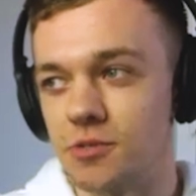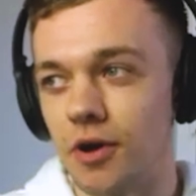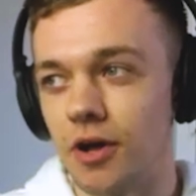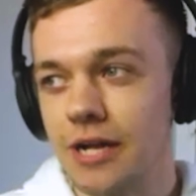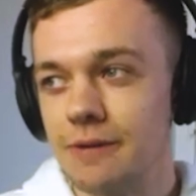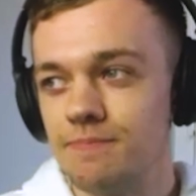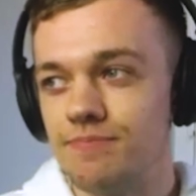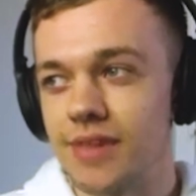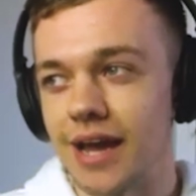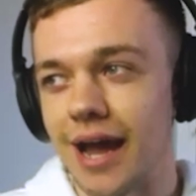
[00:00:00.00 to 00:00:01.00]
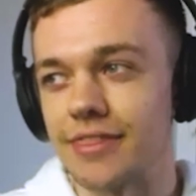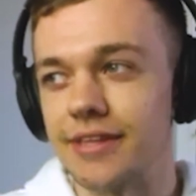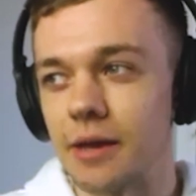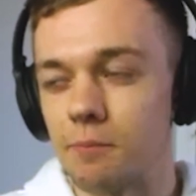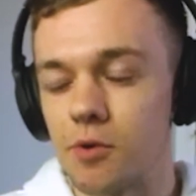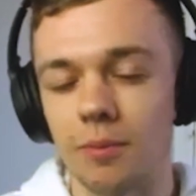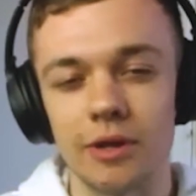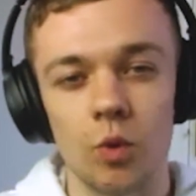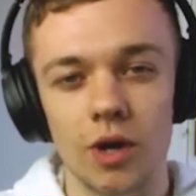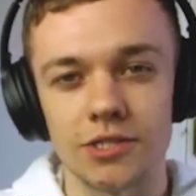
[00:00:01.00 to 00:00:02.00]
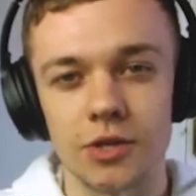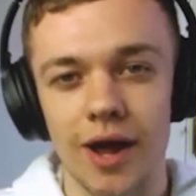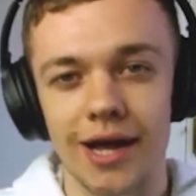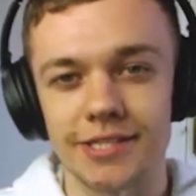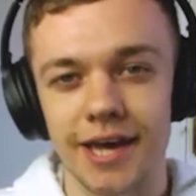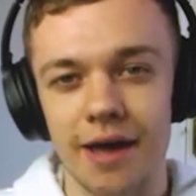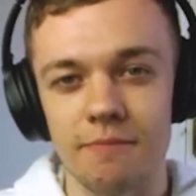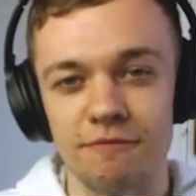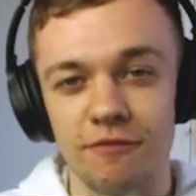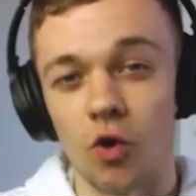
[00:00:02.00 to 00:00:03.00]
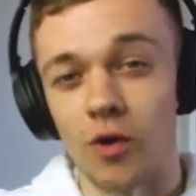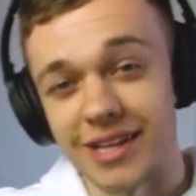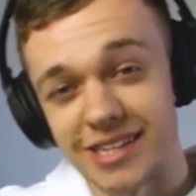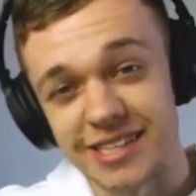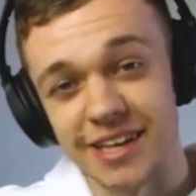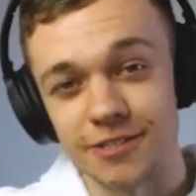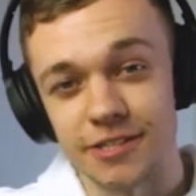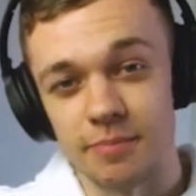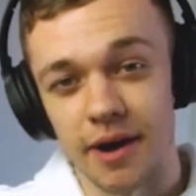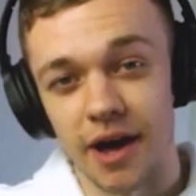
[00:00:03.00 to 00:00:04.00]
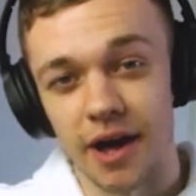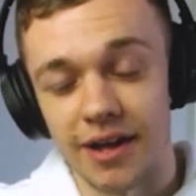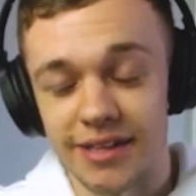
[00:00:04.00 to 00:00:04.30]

But I think it probably was the right time for Alex Neil to depart.